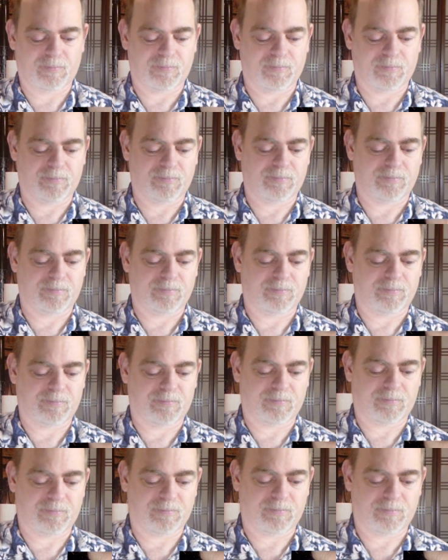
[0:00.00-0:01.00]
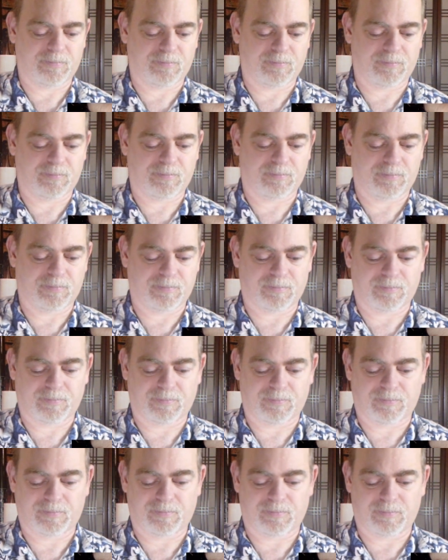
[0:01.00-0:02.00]

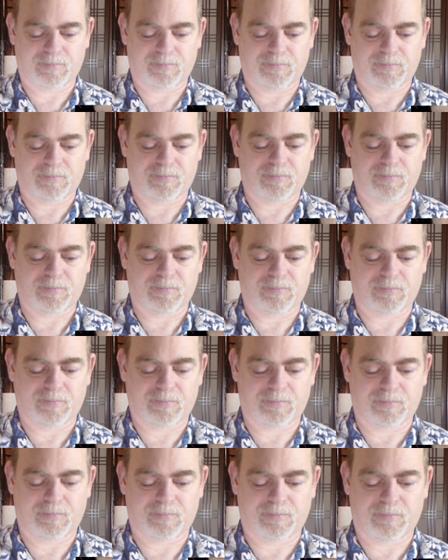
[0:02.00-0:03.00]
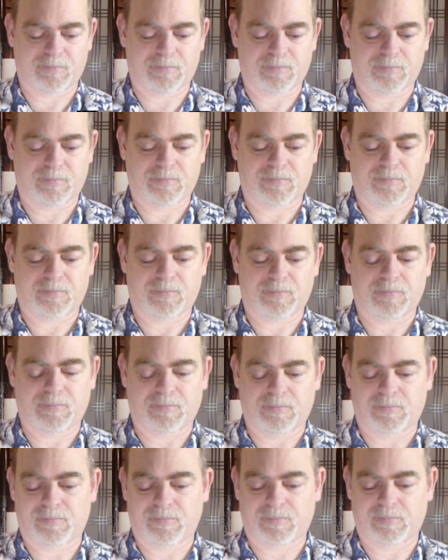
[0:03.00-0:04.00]

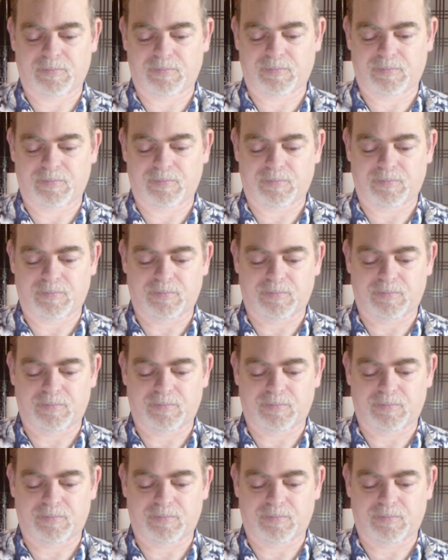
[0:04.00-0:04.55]
Nobody speaks.